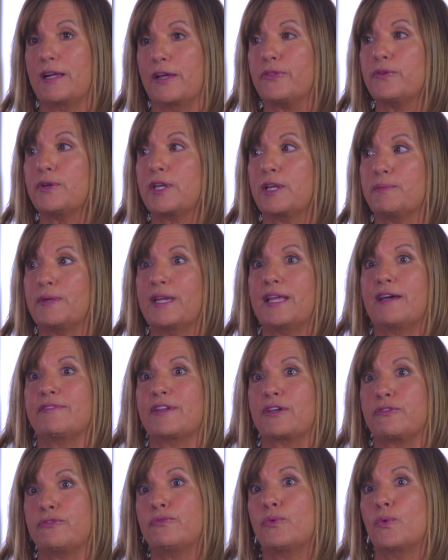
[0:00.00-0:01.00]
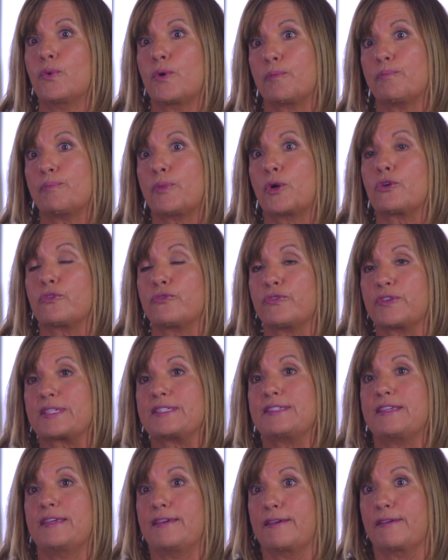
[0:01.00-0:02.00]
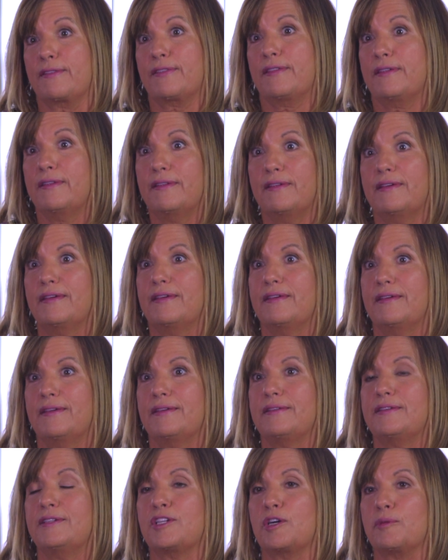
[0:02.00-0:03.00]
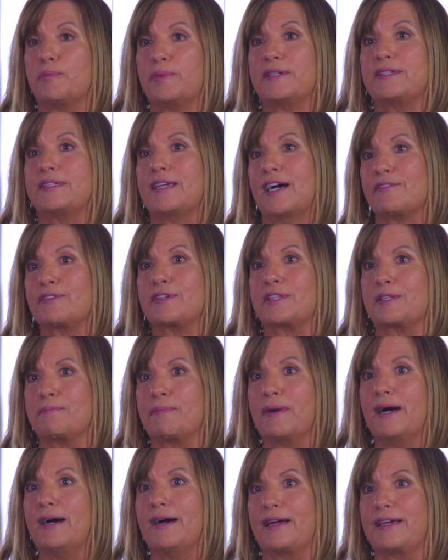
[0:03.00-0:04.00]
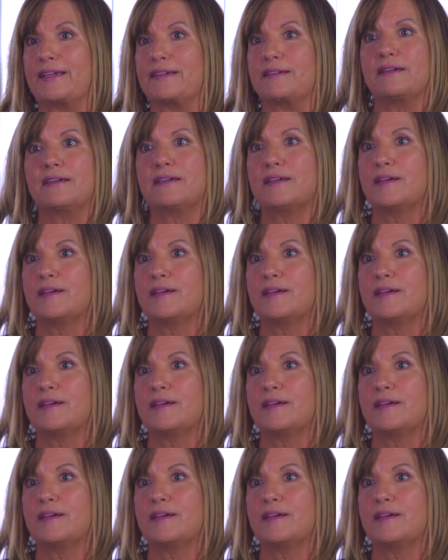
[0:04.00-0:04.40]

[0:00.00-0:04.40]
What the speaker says: I thought I would have like four perfect teeth, you know, but not really mine.